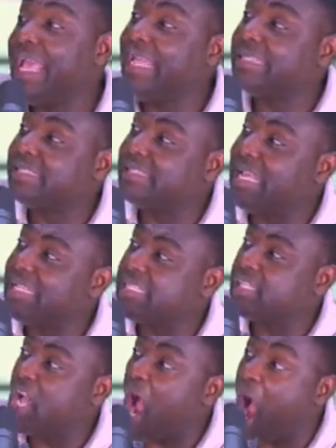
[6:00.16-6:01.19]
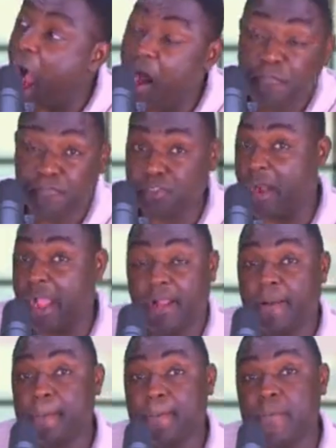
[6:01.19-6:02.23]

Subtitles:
is off track.